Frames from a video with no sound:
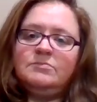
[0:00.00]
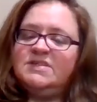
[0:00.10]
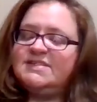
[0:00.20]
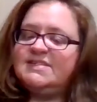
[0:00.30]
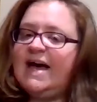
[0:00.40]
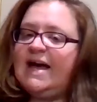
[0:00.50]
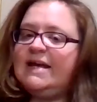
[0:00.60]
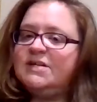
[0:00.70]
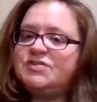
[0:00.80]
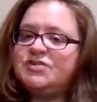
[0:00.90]
Does that
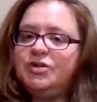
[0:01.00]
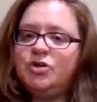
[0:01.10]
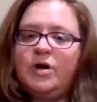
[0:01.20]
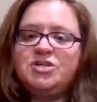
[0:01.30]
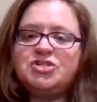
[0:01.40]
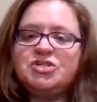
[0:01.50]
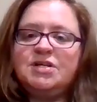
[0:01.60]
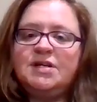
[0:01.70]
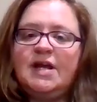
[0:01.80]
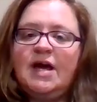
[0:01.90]
answer your
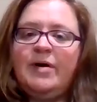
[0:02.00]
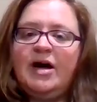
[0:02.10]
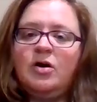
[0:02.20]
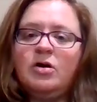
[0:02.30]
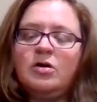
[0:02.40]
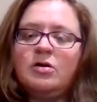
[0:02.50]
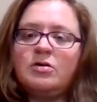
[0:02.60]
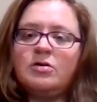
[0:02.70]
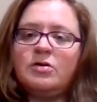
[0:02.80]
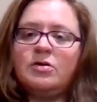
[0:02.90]
question about
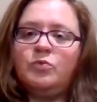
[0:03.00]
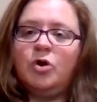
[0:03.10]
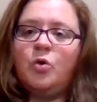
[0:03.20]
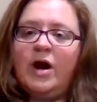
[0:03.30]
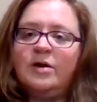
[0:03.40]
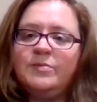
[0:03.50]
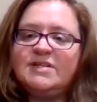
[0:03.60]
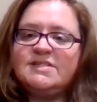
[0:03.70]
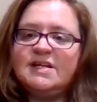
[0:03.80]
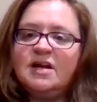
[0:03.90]

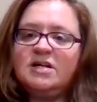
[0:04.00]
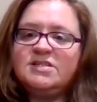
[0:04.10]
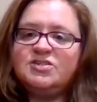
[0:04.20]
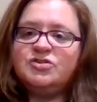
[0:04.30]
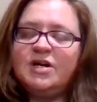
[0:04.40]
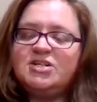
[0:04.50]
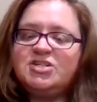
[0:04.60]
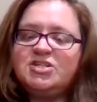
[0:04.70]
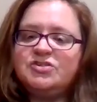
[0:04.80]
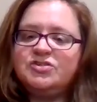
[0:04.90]
requirements and
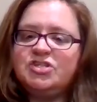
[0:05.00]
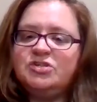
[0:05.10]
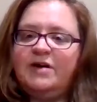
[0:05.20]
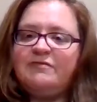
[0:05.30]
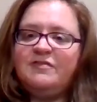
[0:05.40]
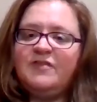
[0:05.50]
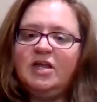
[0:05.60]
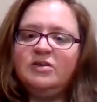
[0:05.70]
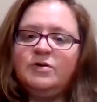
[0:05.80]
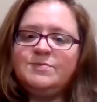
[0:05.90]
concentrations, or do you have a
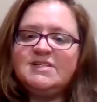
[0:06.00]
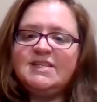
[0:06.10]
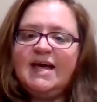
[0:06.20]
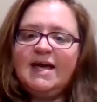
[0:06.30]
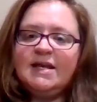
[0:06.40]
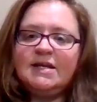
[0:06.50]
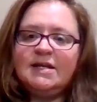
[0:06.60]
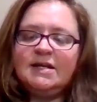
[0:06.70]
follow-up to that?